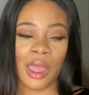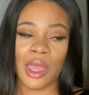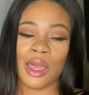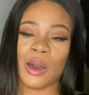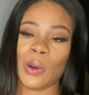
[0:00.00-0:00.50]

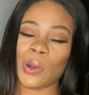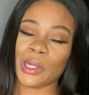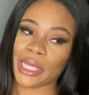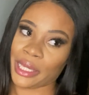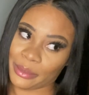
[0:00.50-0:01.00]

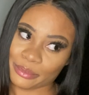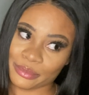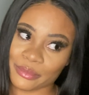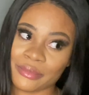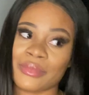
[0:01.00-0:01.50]
Okay,
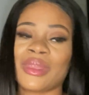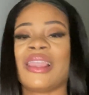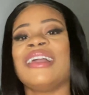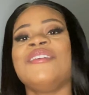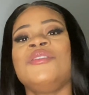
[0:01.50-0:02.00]

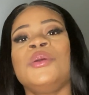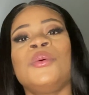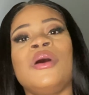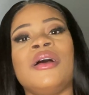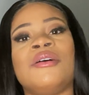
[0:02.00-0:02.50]
if you
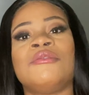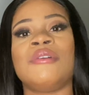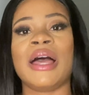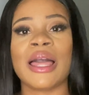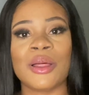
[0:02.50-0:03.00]
are a
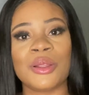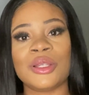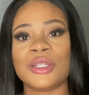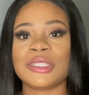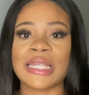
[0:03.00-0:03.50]

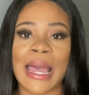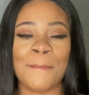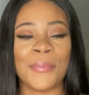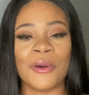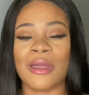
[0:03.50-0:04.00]
regular
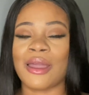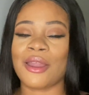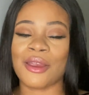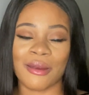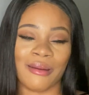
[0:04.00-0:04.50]
type of
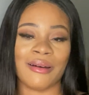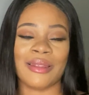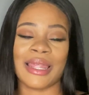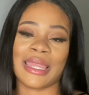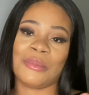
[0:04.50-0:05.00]
girl
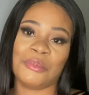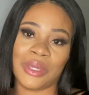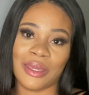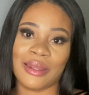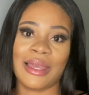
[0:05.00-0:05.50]
like
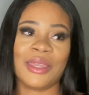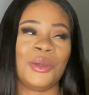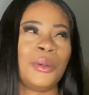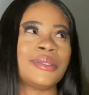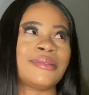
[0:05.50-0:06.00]
me, like
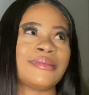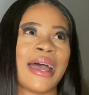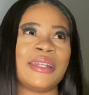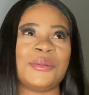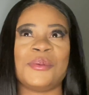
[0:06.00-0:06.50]
your
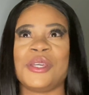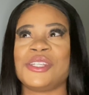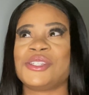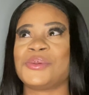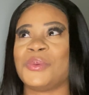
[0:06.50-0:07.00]

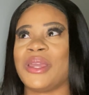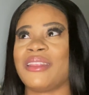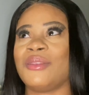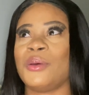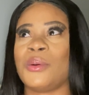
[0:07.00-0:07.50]
sandwich
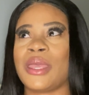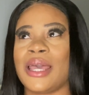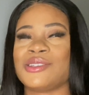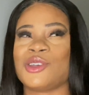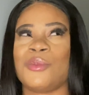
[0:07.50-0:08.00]
with no
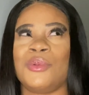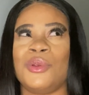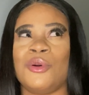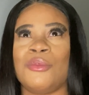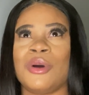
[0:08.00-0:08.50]
ketchup,
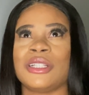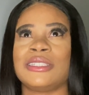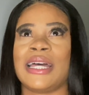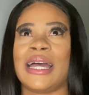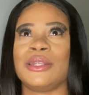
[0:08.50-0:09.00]
no
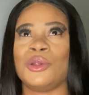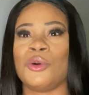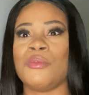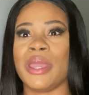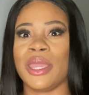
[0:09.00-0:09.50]
mustard, no
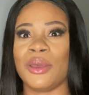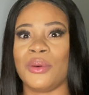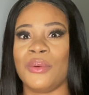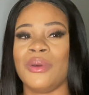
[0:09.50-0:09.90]
mayo,